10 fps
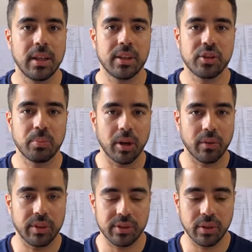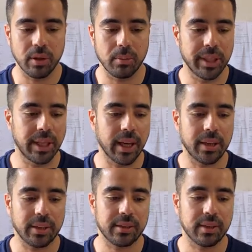It's part of the soil
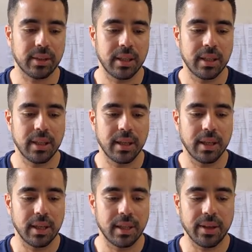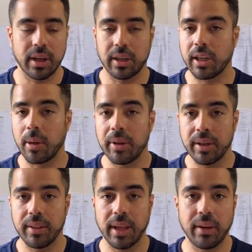mechanics and they are common
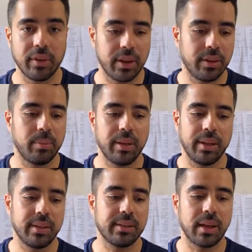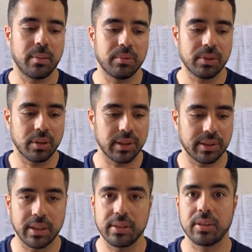in the FE and the PE exam. So
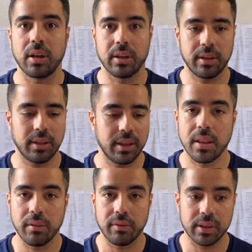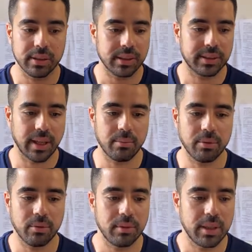let's get started. The first
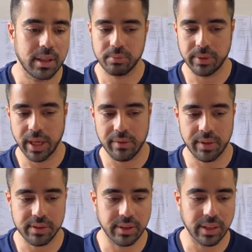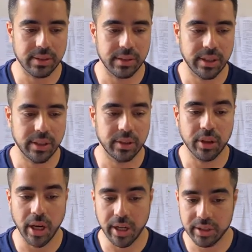example we have, as you can see,
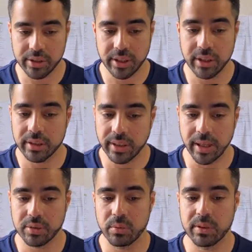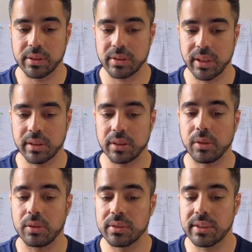direct shear test was conducted
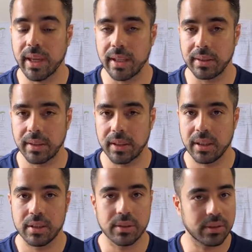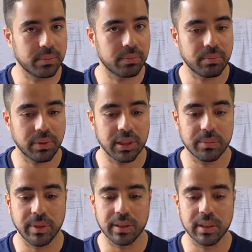on sand. It says please
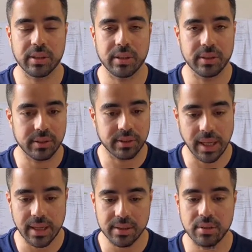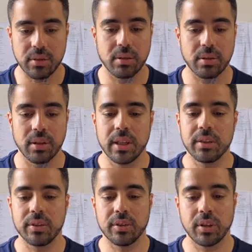pay attention. Sand soil.
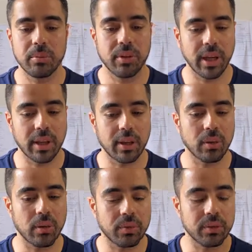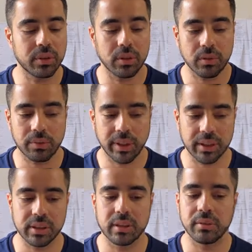Determine the angle of internal
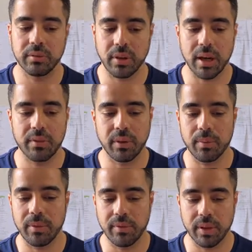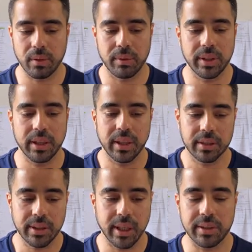friction phi from the following
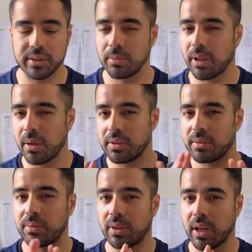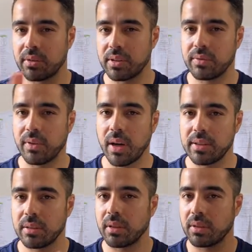data. Sometimes it's pronounced as phi,
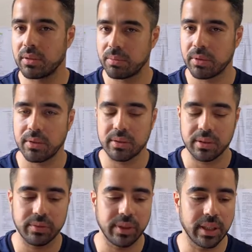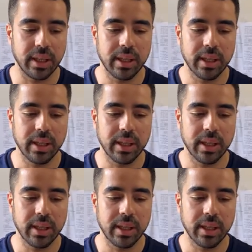sometimes it's pronounced as phi.